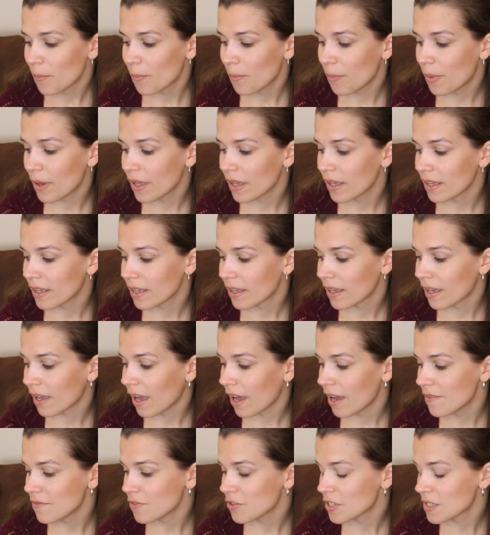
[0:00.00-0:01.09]
but
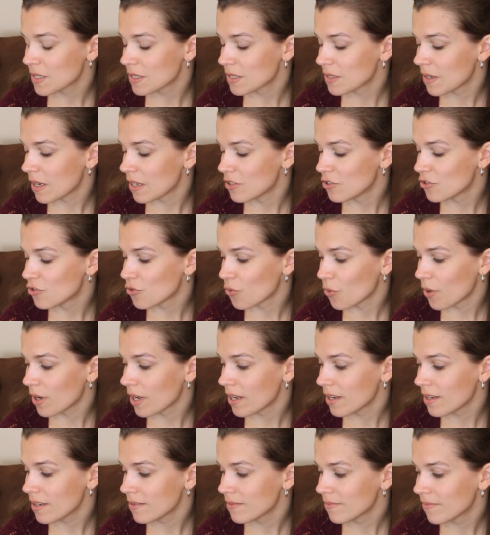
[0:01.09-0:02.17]
I've just
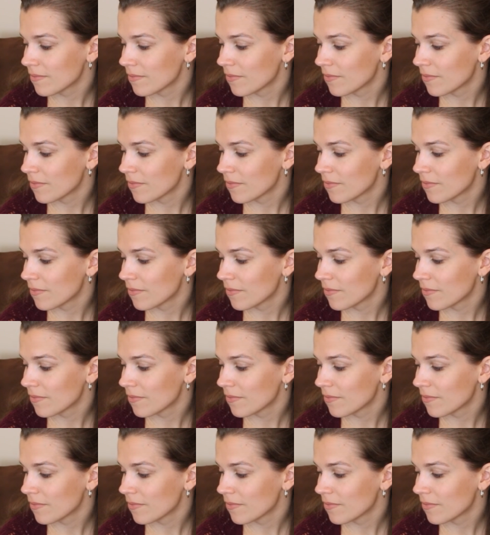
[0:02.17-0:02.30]
enjoy